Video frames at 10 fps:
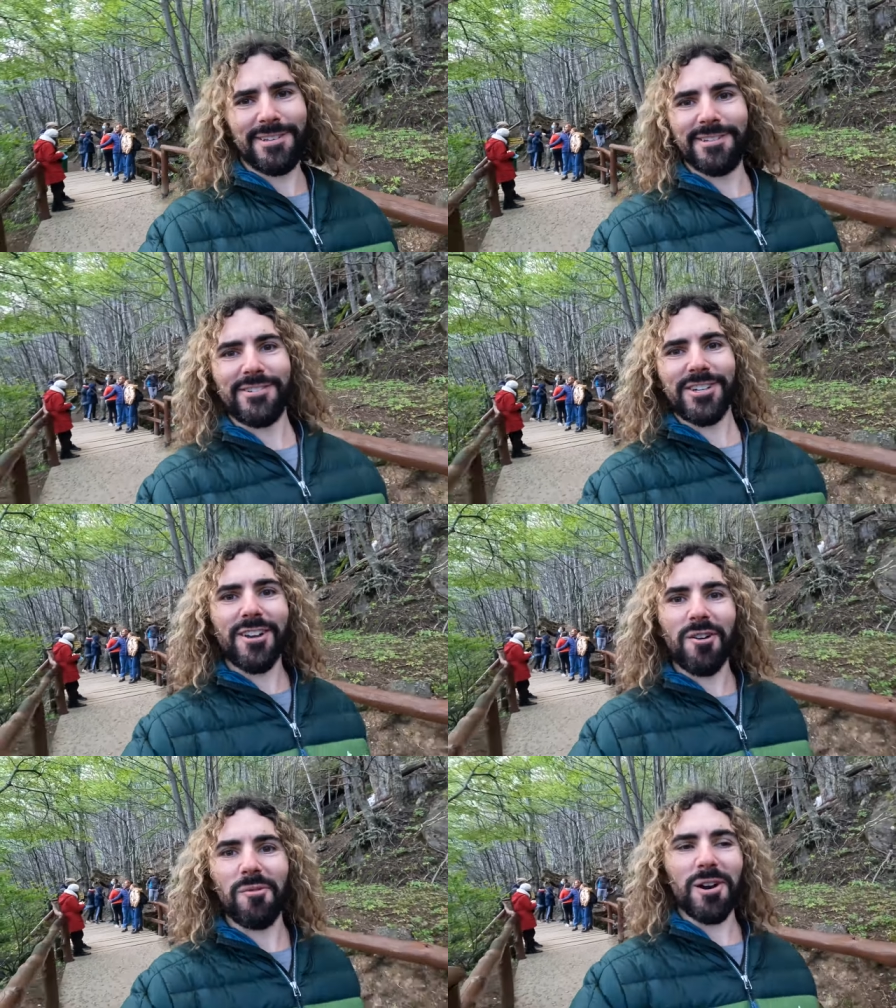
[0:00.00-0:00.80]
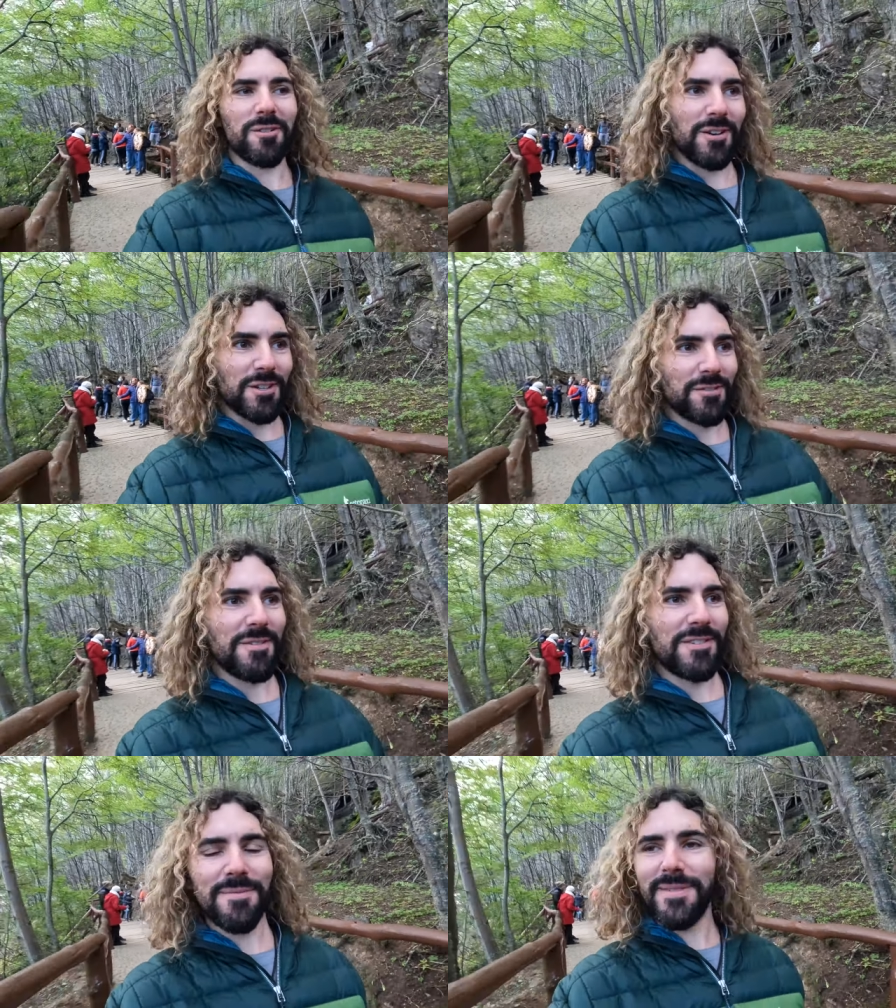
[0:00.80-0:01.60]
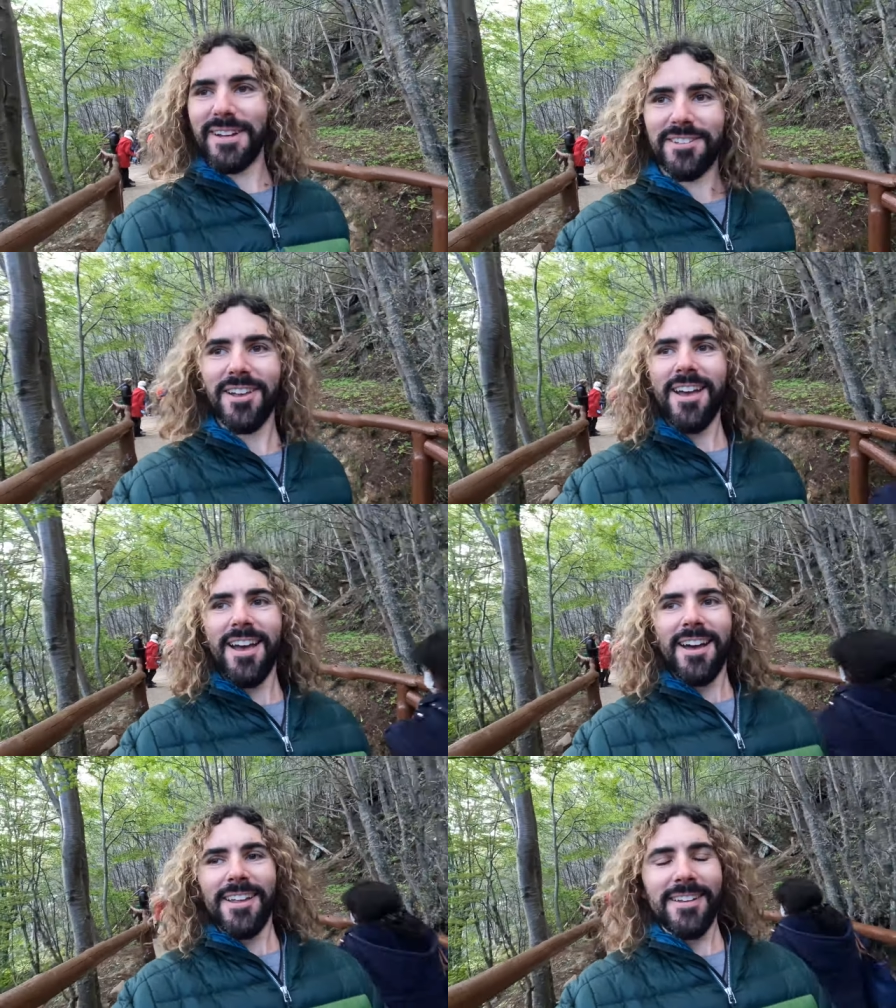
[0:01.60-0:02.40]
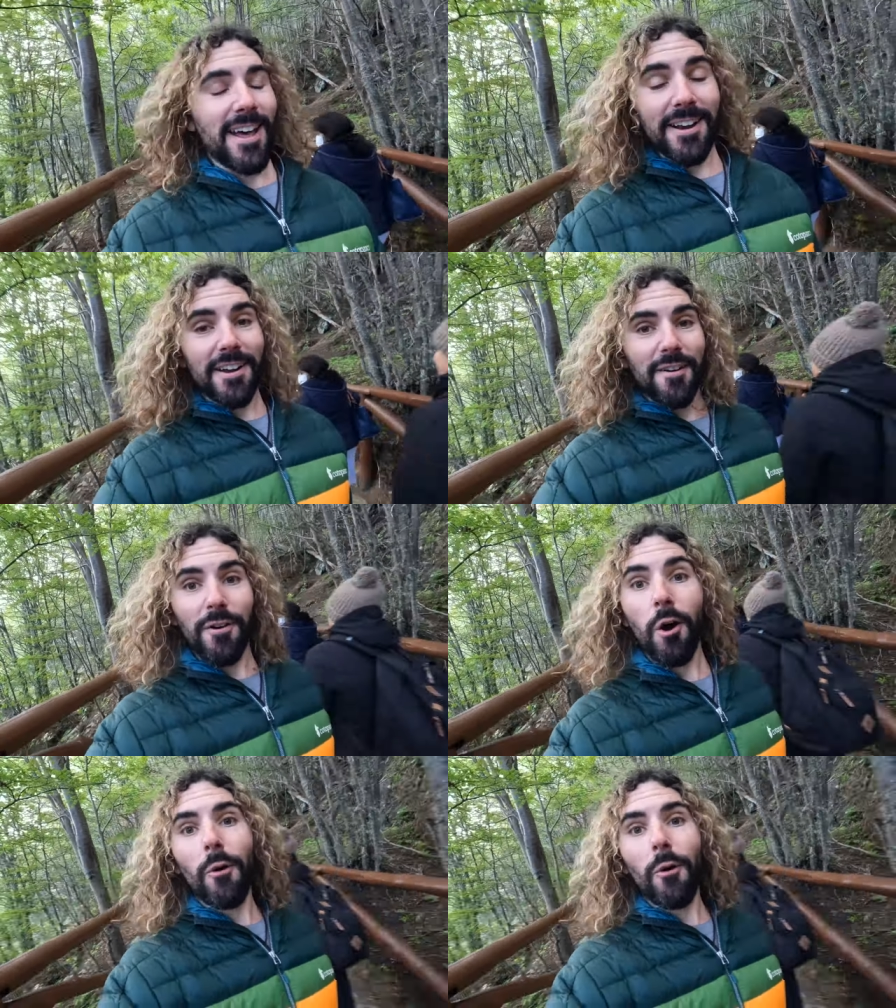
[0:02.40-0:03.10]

to check out waterfalls, 15 minutes. Not enough.